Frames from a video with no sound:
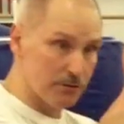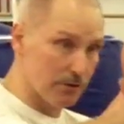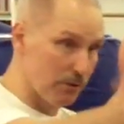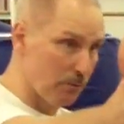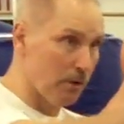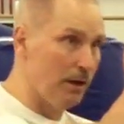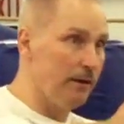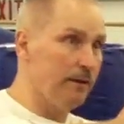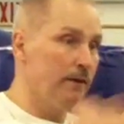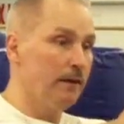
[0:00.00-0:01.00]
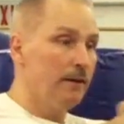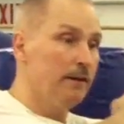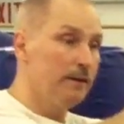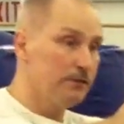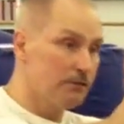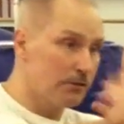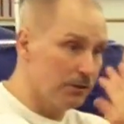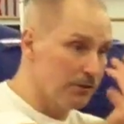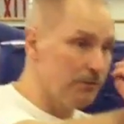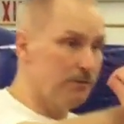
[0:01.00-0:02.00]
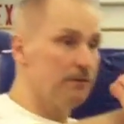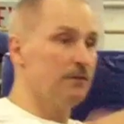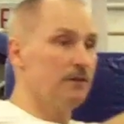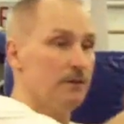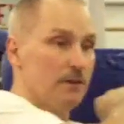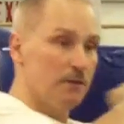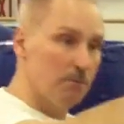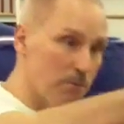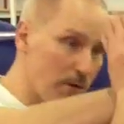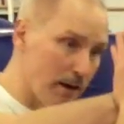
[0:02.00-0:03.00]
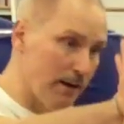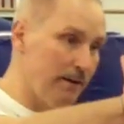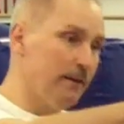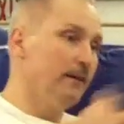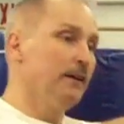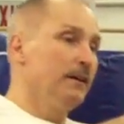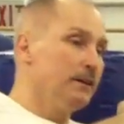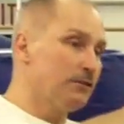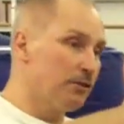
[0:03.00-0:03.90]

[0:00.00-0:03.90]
You know, I find as I get older, my body takes a lot more maintenance,